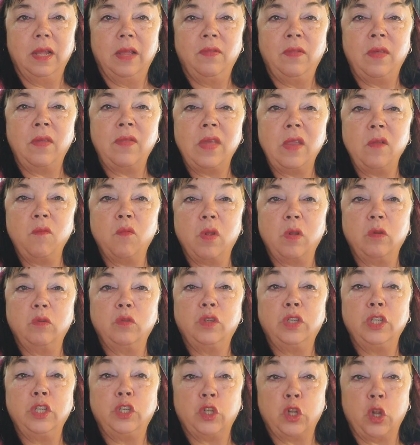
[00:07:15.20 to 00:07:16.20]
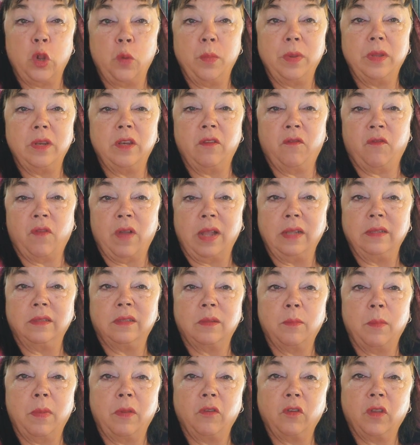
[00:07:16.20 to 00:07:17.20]
Then they rose determined to find
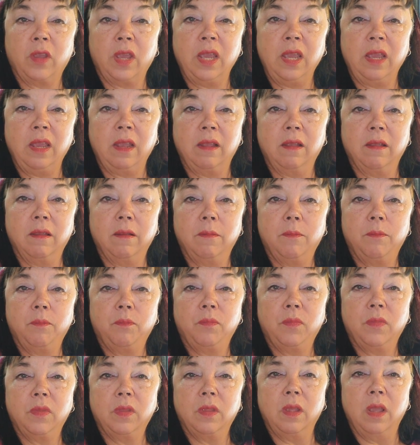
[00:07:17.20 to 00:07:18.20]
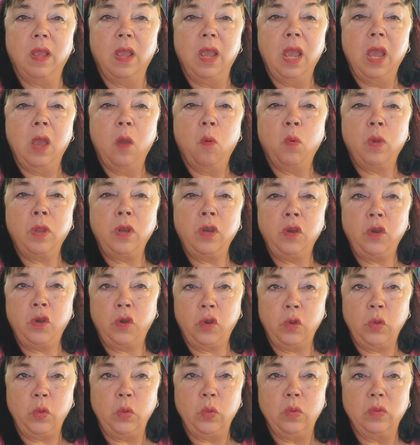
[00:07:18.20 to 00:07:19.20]
some other king. When
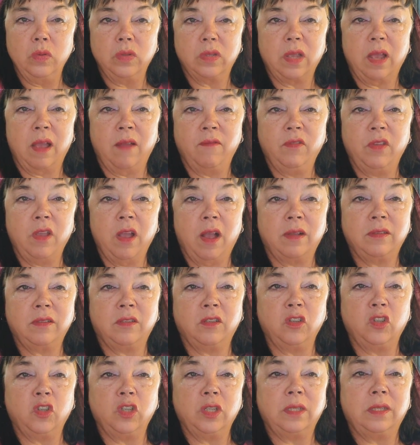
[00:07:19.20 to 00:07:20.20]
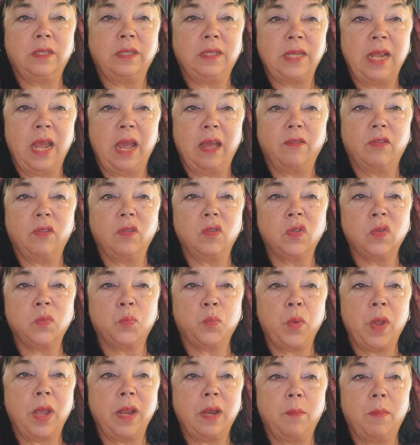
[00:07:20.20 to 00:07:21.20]
news of Yazdegerd's death
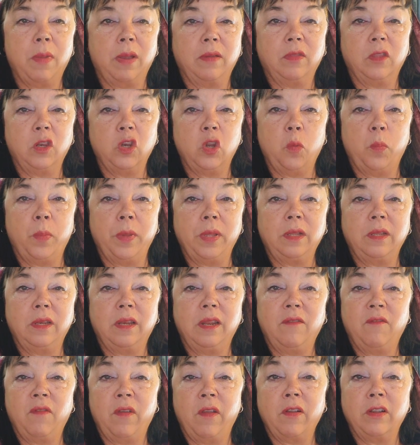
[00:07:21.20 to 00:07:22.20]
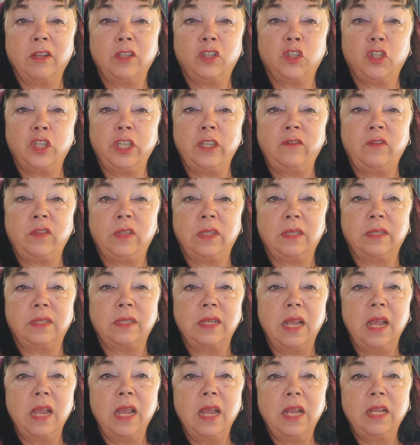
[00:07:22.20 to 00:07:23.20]
spread among the nobility, various chieftains,
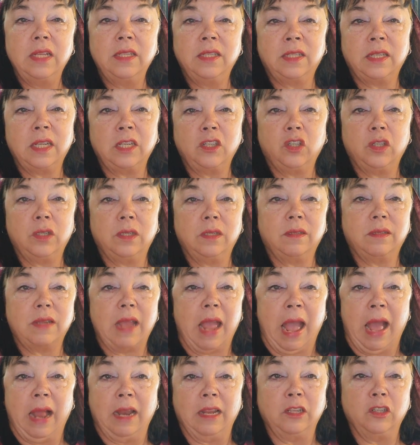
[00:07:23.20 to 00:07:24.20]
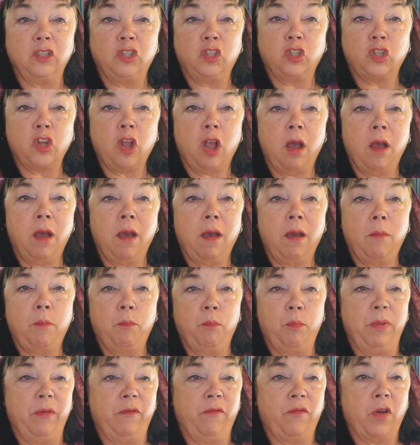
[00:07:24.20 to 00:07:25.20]
such as Alan Shah,
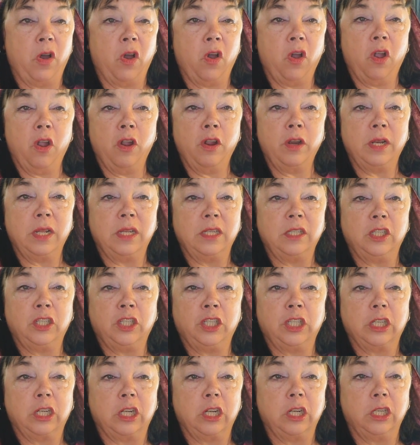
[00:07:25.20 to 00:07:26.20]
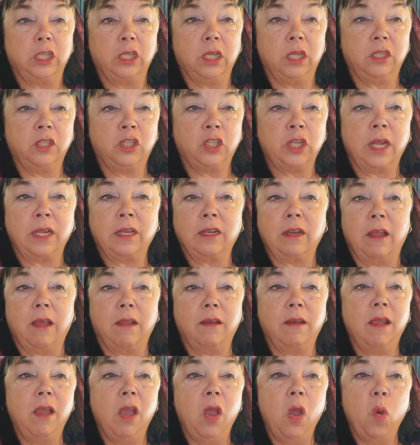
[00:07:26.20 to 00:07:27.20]
Bivard, and
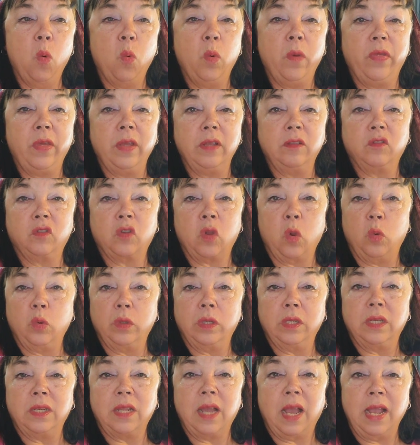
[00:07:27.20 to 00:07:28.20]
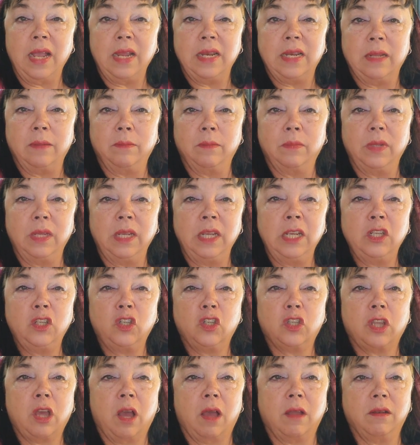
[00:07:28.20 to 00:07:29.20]
Shegnan, with his golden diadem,
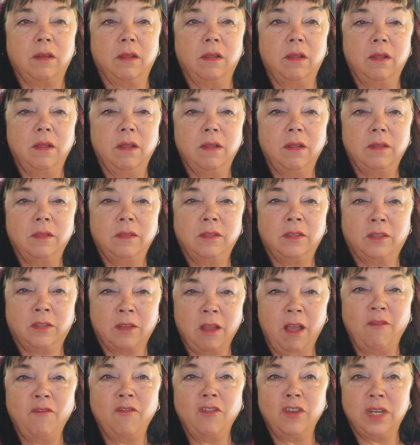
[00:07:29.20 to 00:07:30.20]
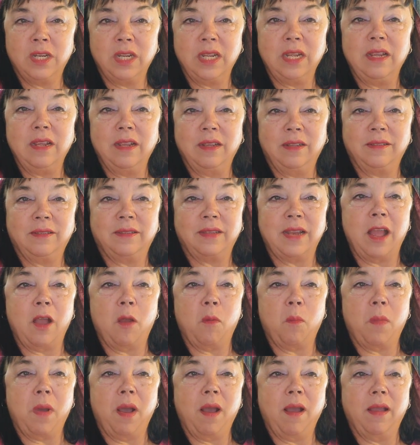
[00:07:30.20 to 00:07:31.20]
each thought, sovereignty is now
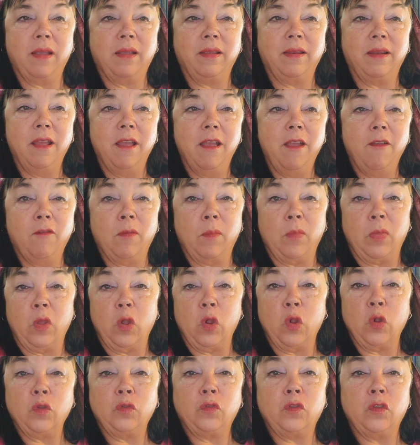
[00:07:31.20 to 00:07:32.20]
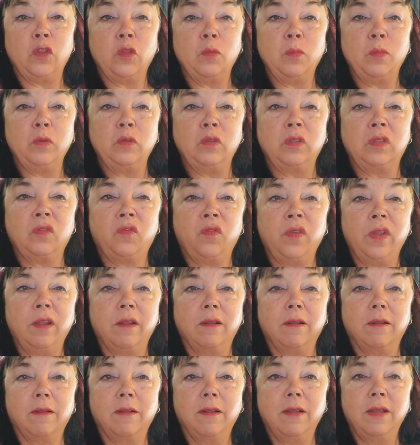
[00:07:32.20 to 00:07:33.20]
mine, from the earth to the moon
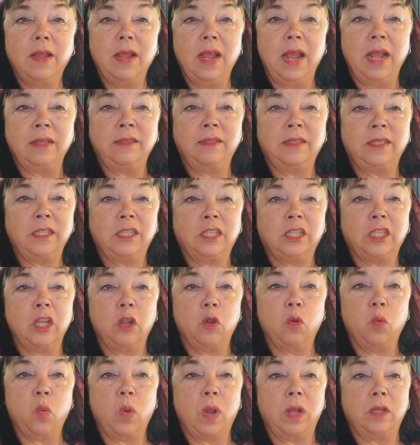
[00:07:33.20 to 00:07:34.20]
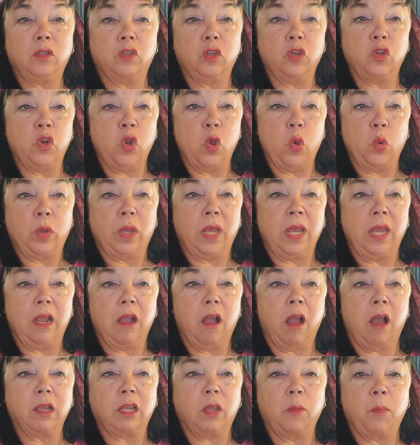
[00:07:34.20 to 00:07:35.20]
sphere, and since there was no king
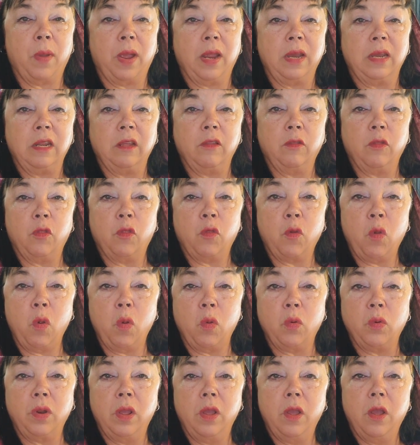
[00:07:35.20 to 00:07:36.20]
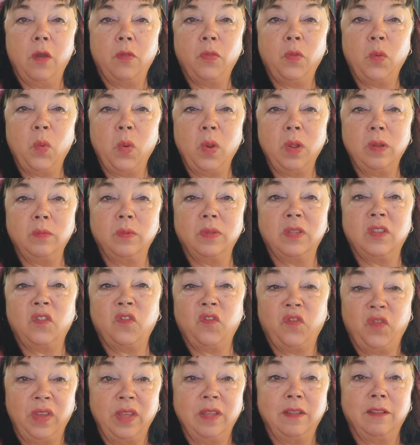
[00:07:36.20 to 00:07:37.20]
occupying the throne, the world was
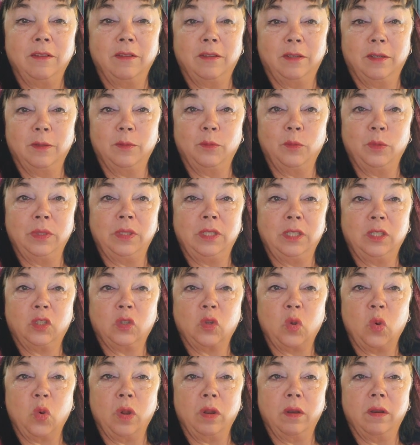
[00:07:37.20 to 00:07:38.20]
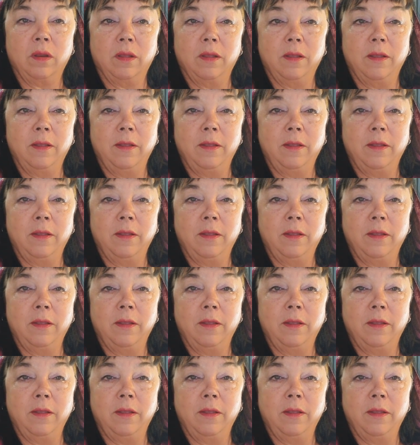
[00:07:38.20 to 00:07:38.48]
filled with discord.